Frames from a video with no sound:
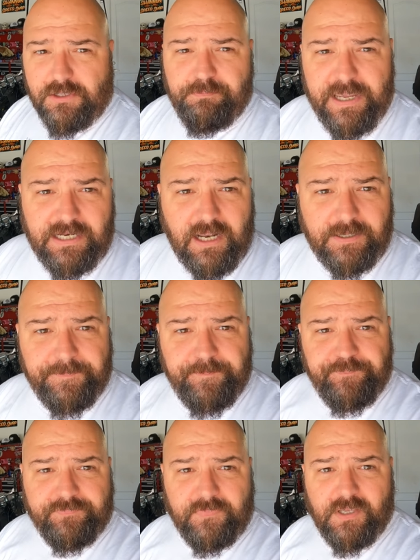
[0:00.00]
called a
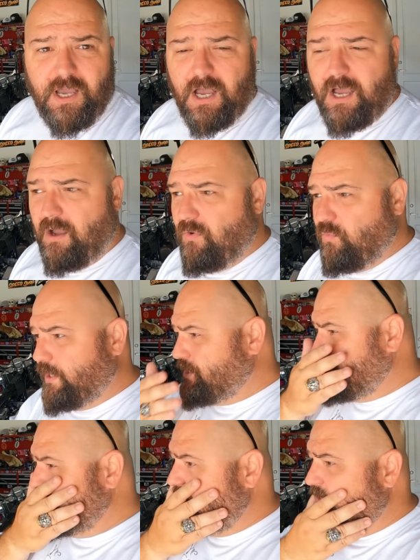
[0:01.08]
Vicla,
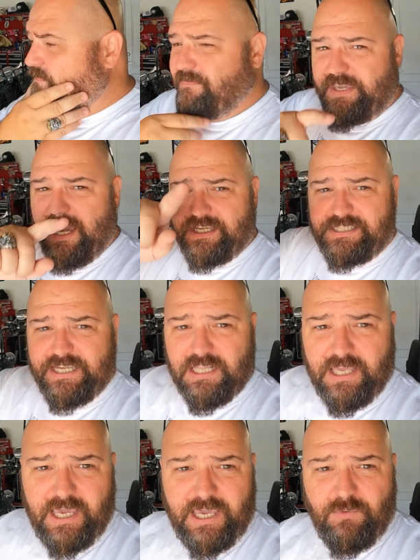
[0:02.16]
which is
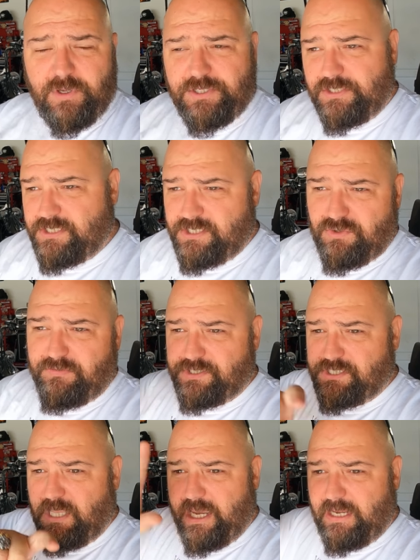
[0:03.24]
V-I-C-L-A, which is sort of a
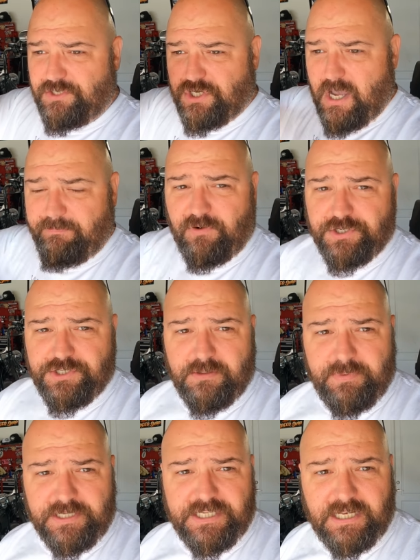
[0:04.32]
slang chop version
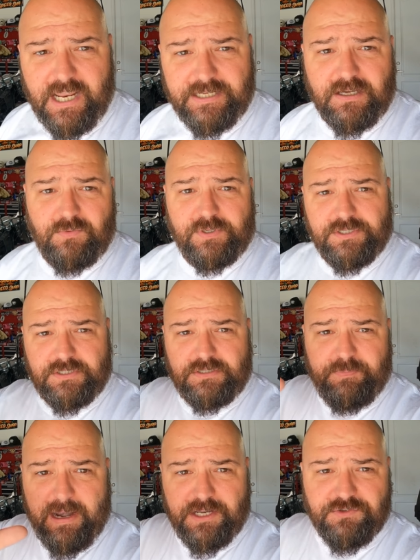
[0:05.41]
of bicicleta, which is
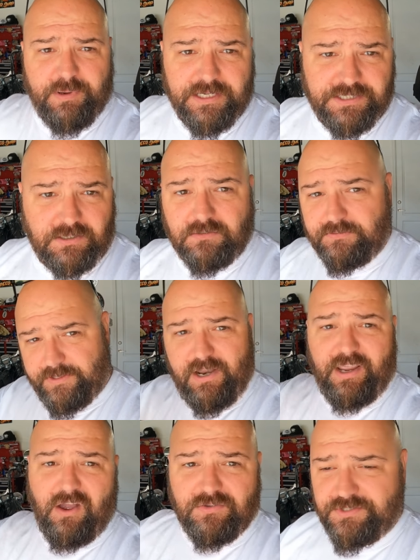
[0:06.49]
Spanish for bicycle.
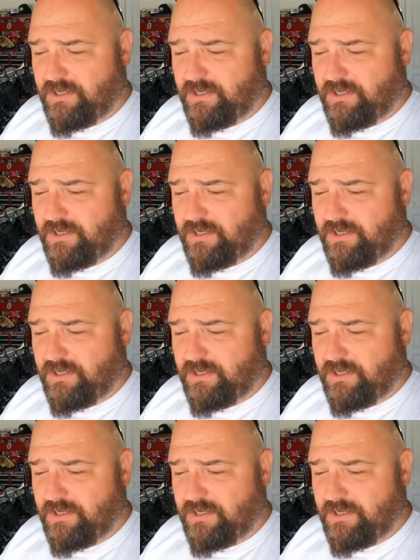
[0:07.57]
There you go,